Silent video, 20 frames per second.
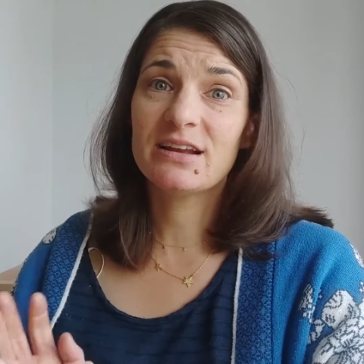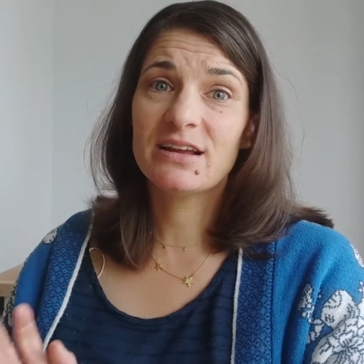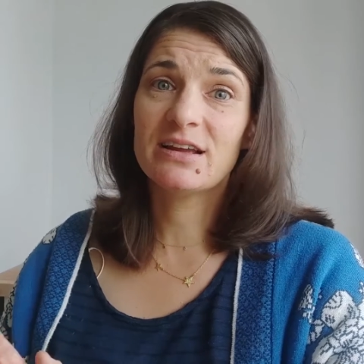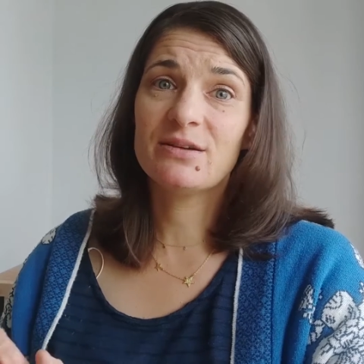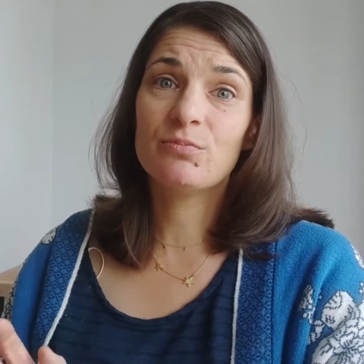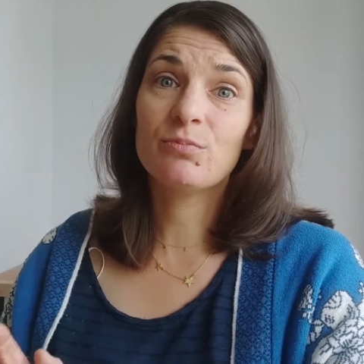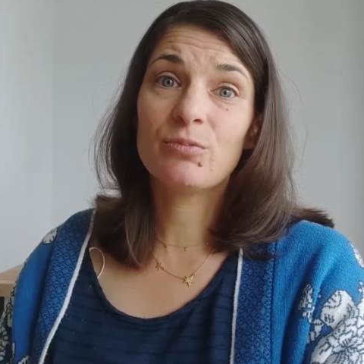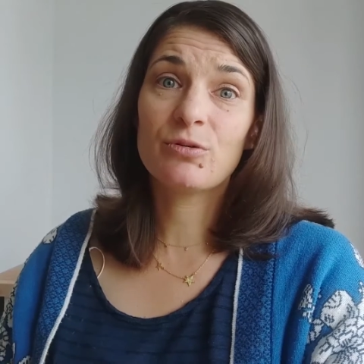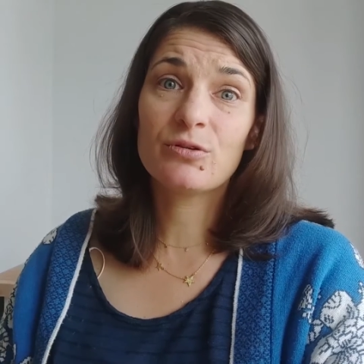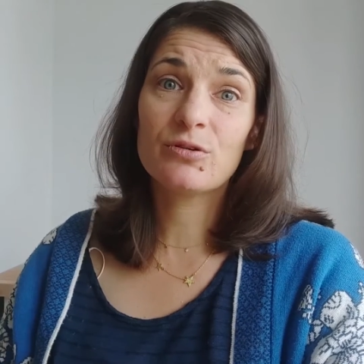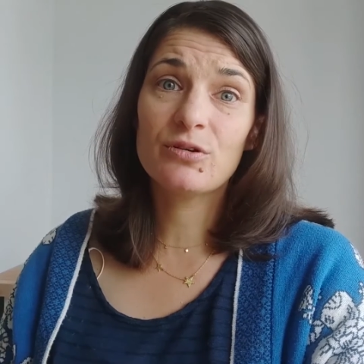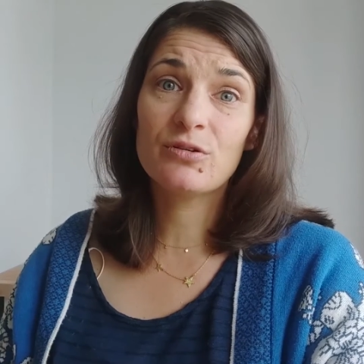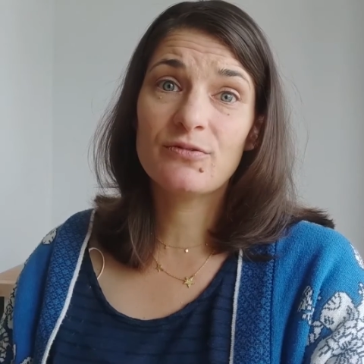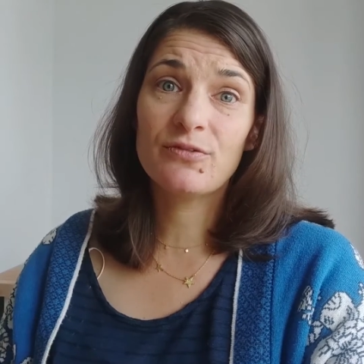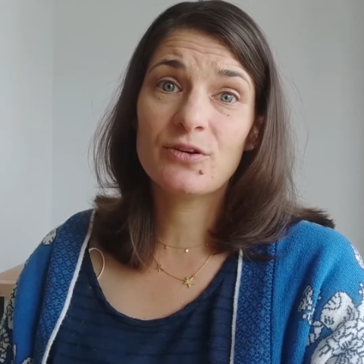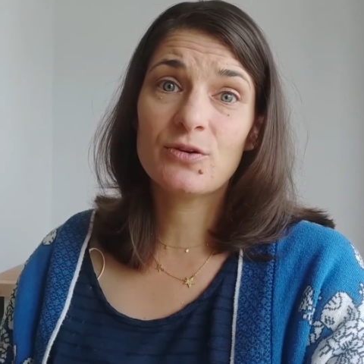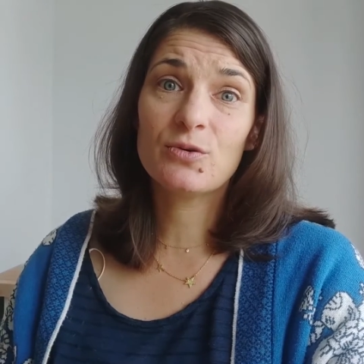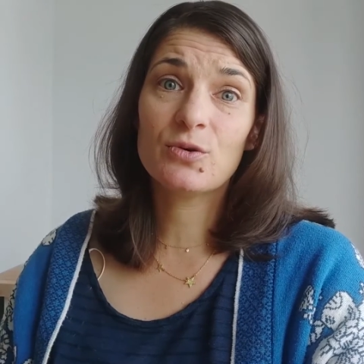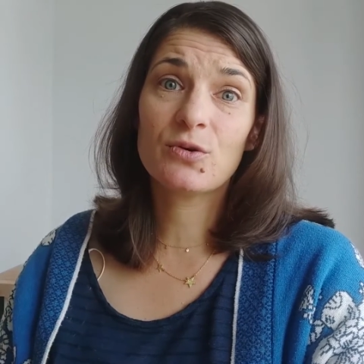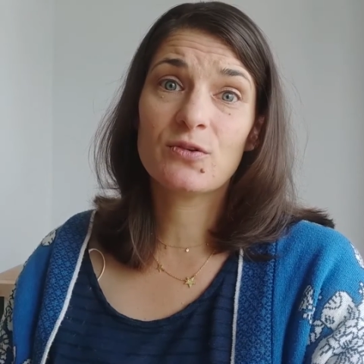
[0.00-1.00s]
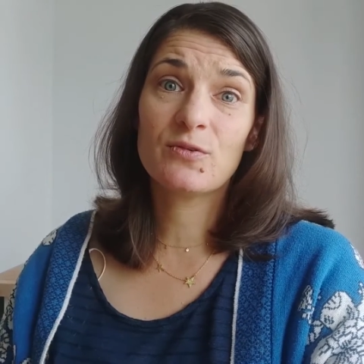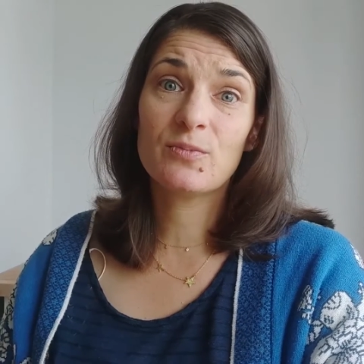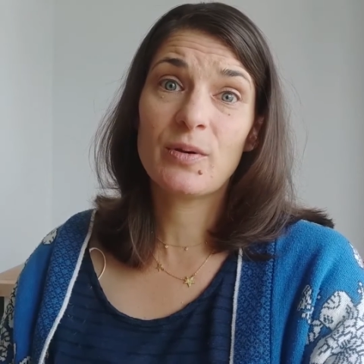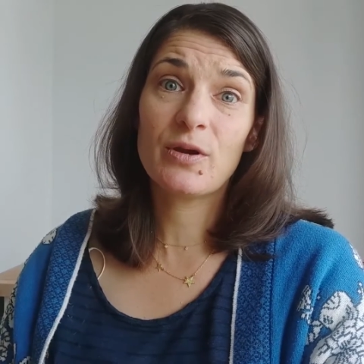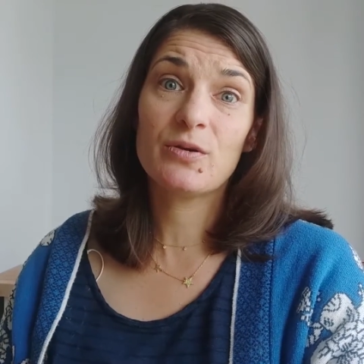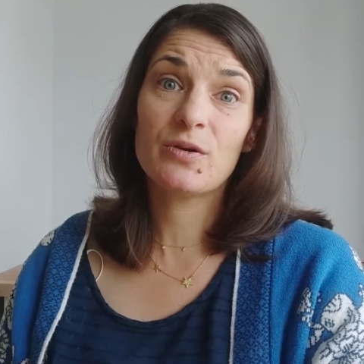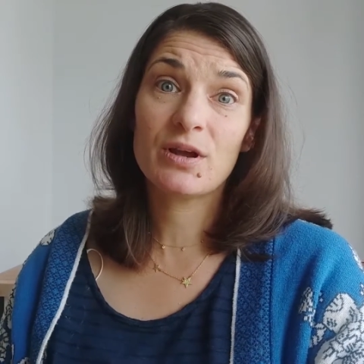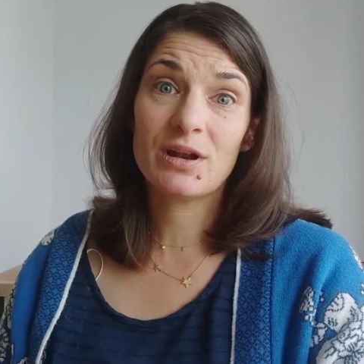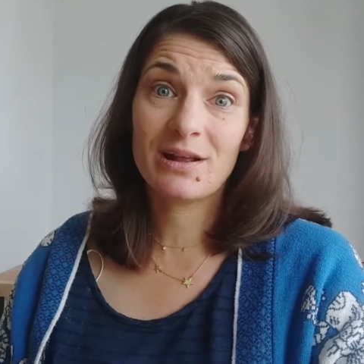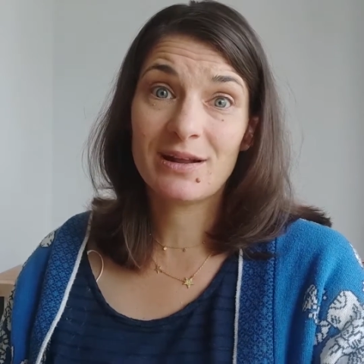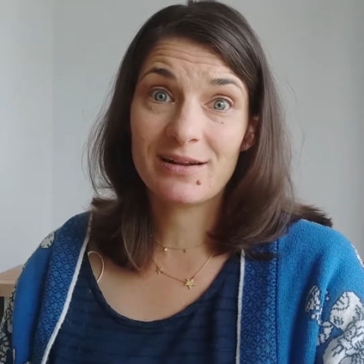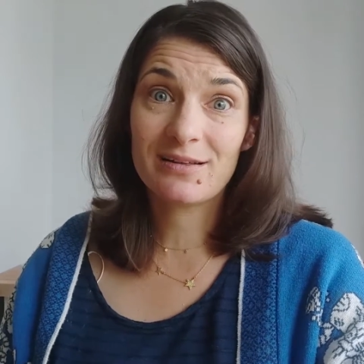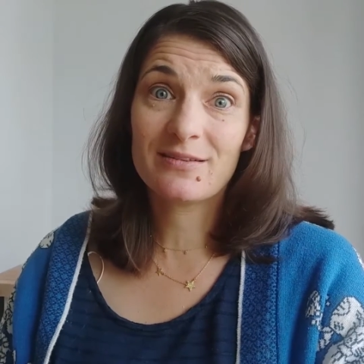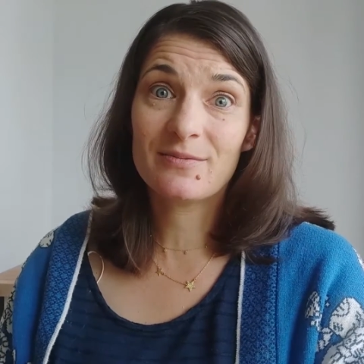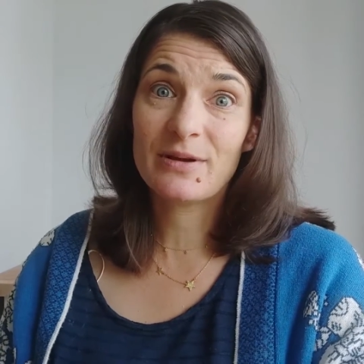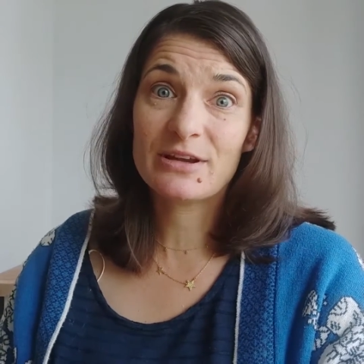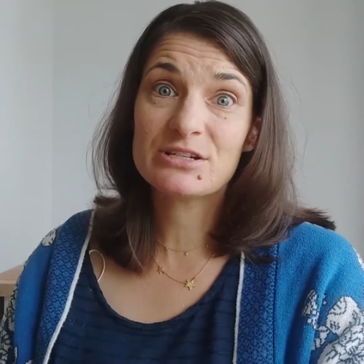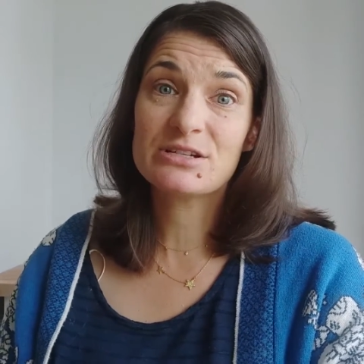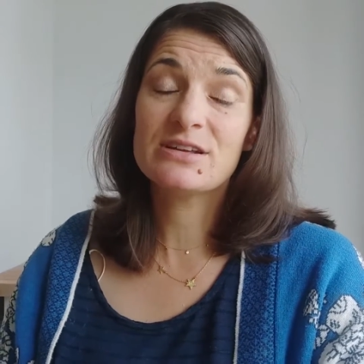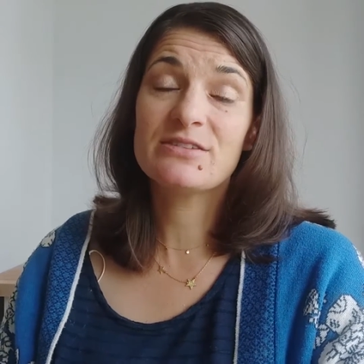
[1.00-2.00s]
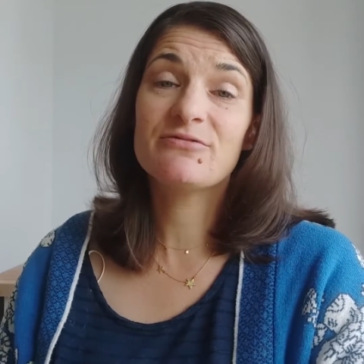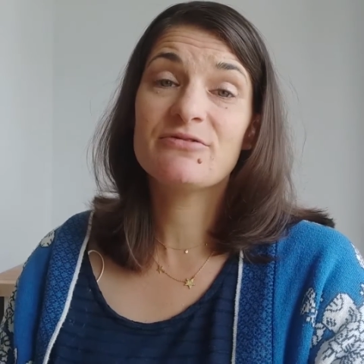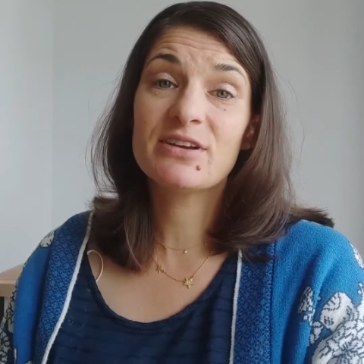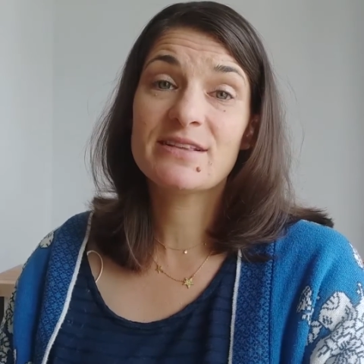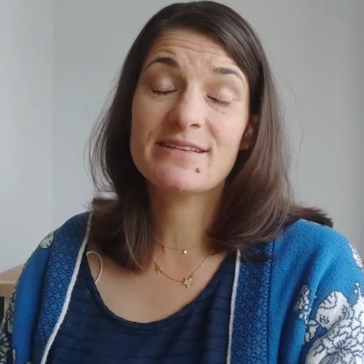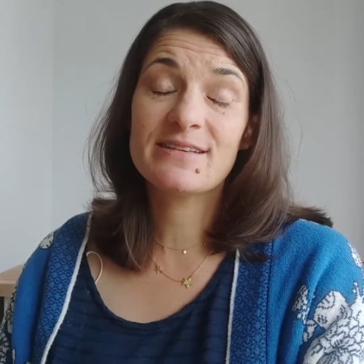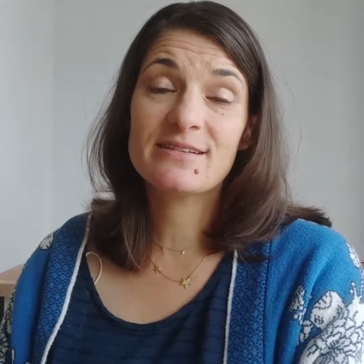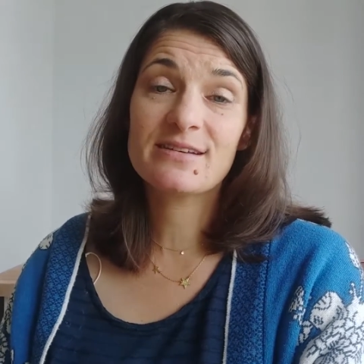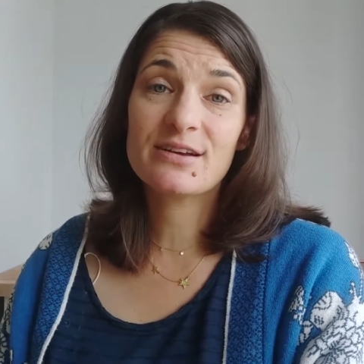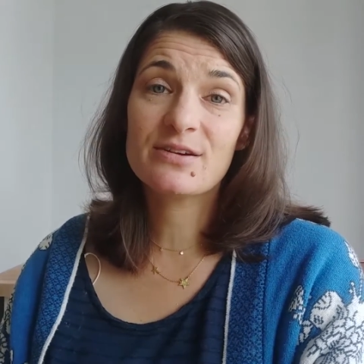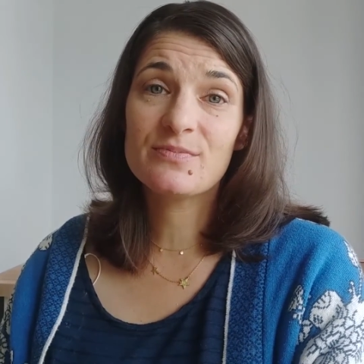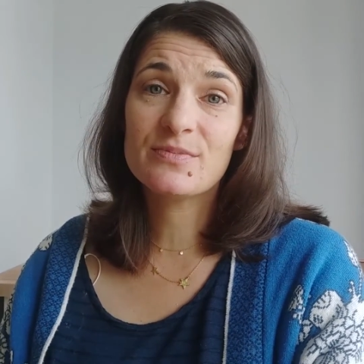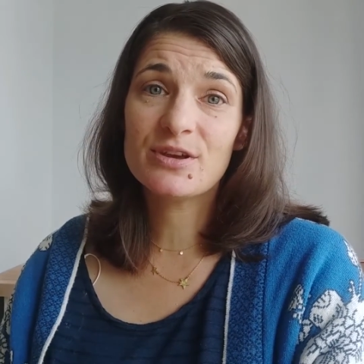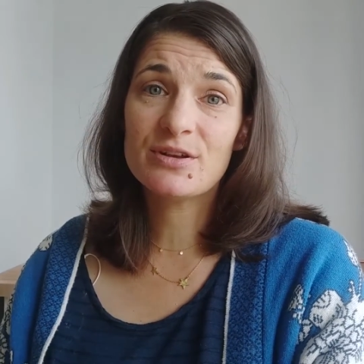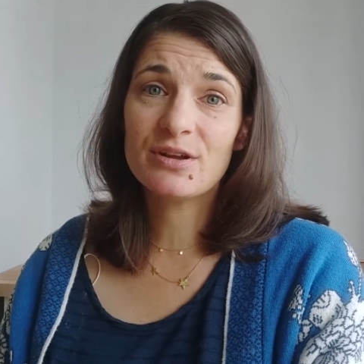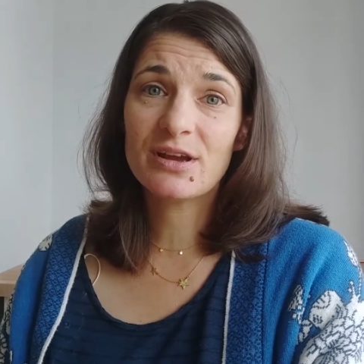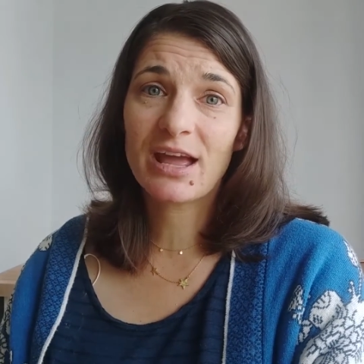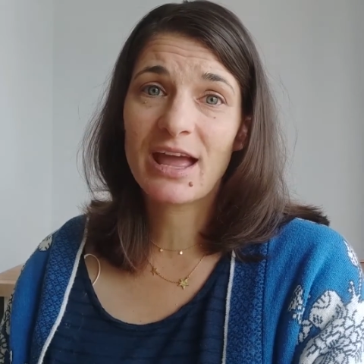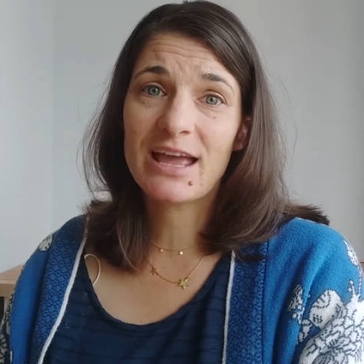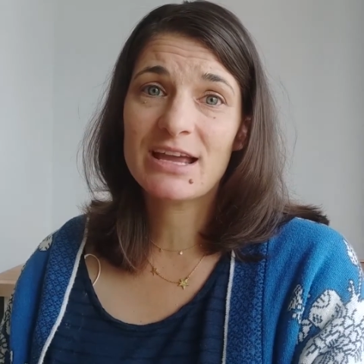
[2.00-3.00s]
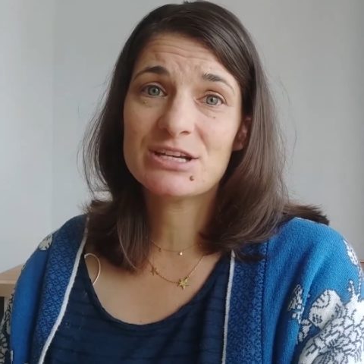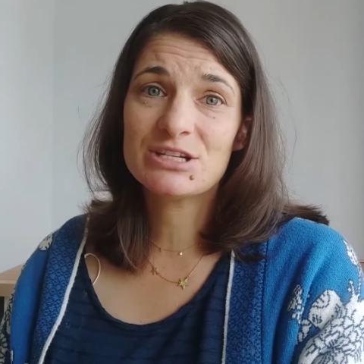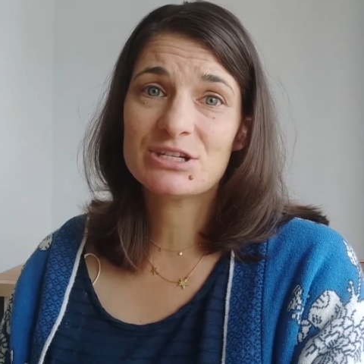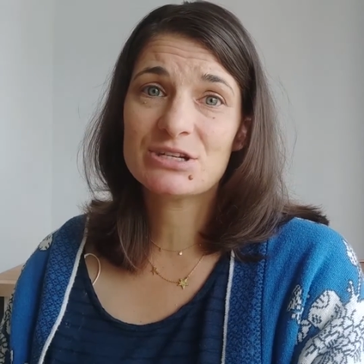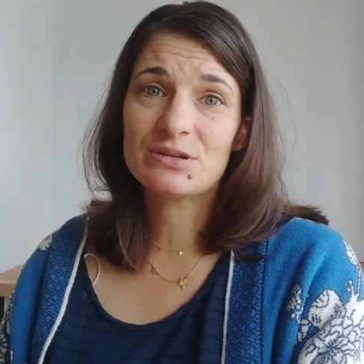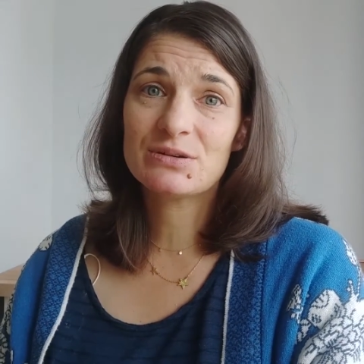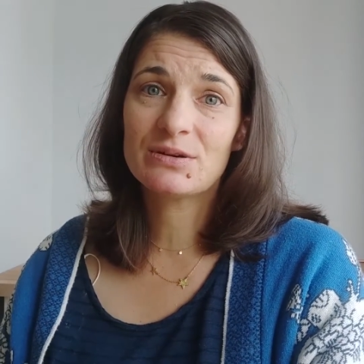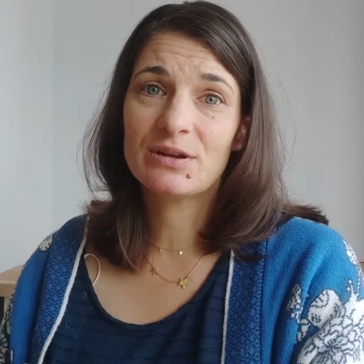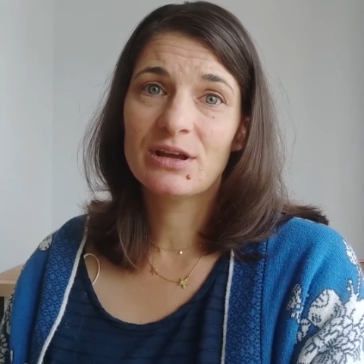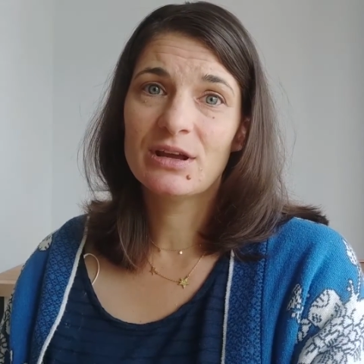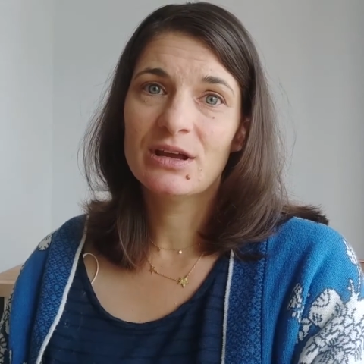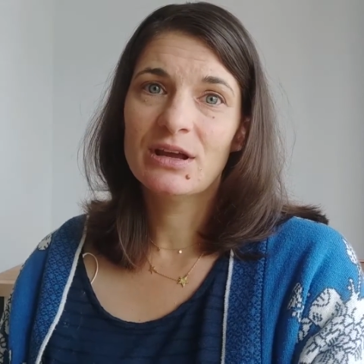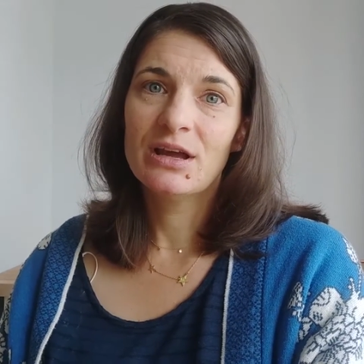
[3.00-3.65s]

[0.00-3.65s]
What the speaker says: to improve your spoken and especially written communication,